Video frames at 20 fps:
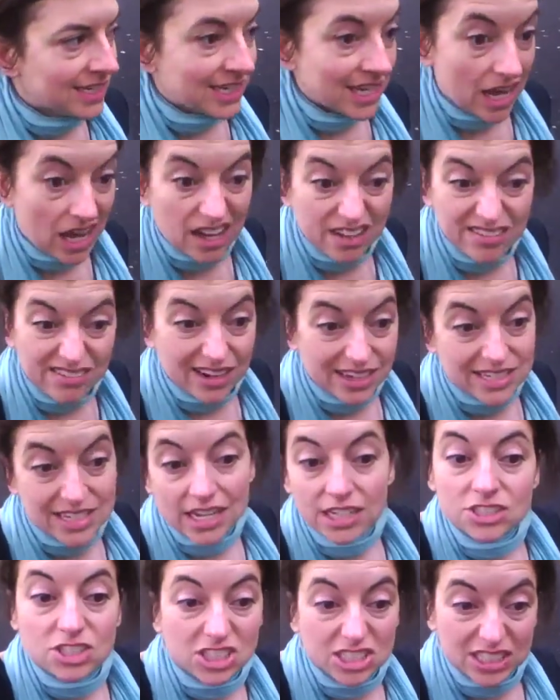I
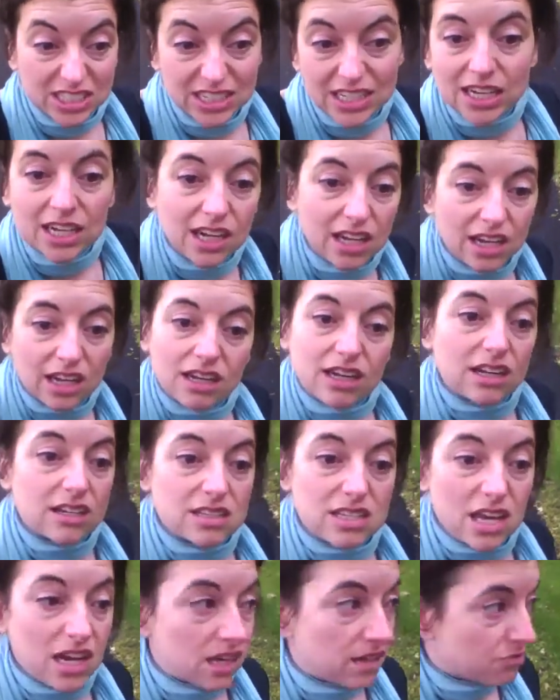essentially,
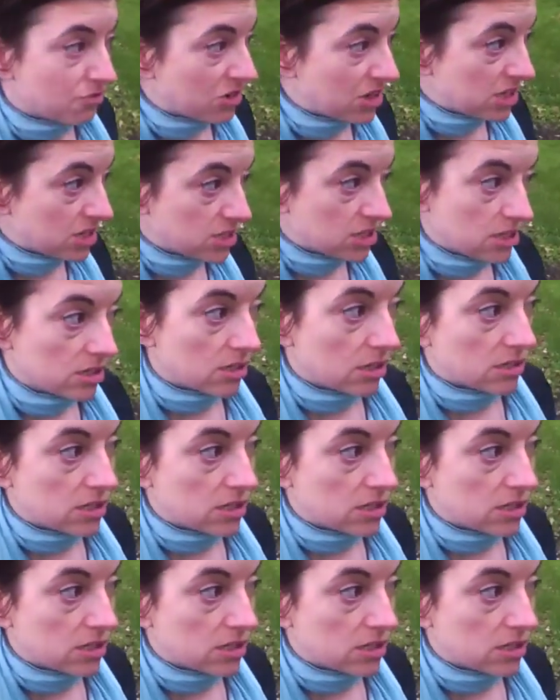outside of one or two